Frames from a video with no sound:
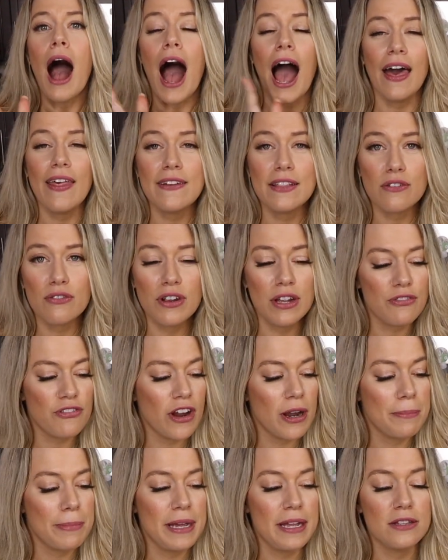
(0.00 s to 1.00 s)
I like the
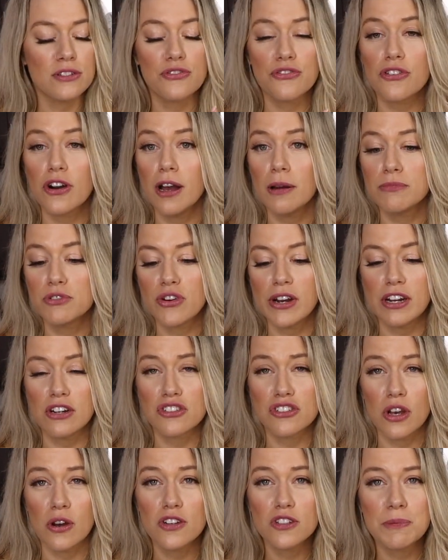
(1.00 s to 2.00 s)
refried beans from
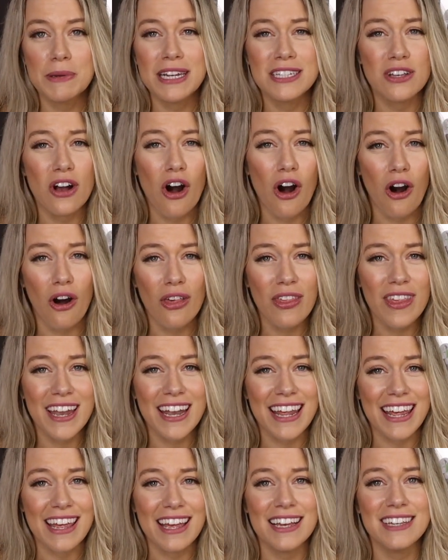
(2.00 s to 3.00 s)
Trader Joe's because all it
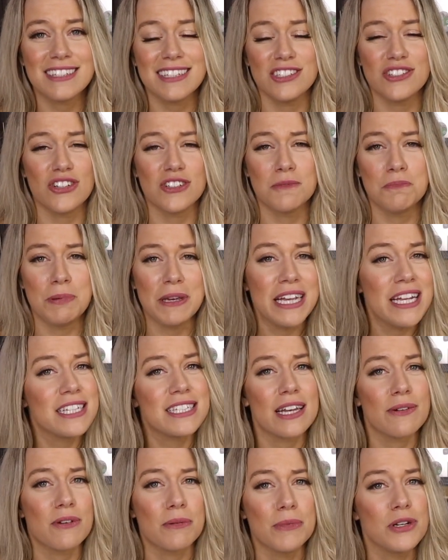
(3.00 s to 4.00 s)
is just
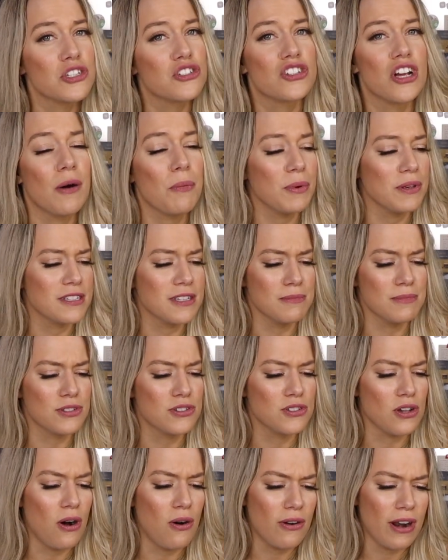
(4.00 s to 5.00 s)
beans that were mushed up with some
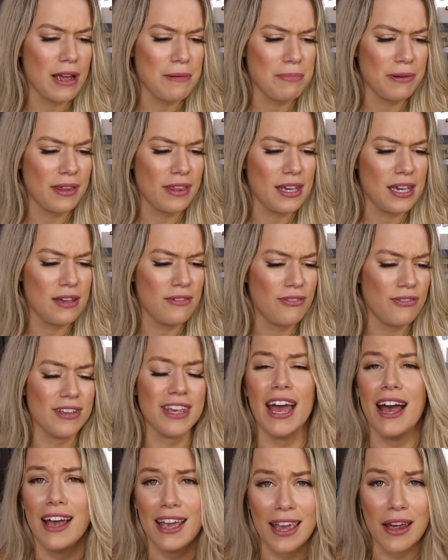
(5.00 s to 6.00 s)
salt, I believe.
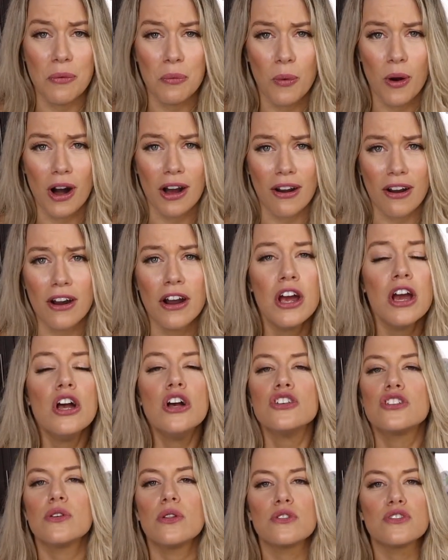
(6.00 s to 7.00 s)
Yeah, and water.
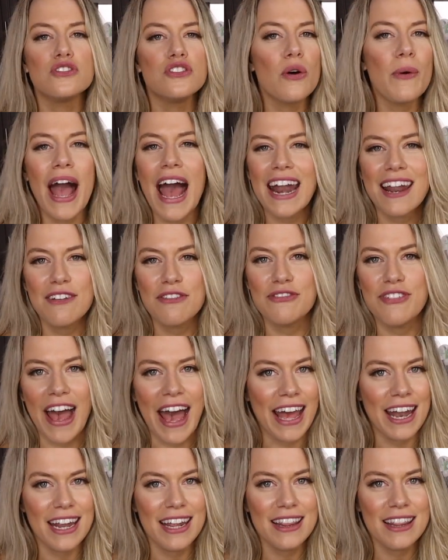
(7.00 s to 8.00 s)
So there's no added
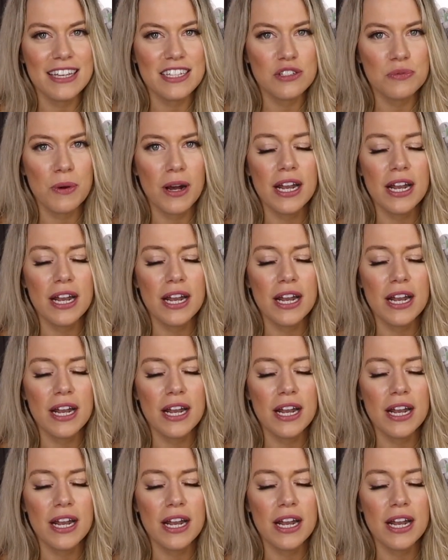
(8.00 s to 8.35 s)
fat in this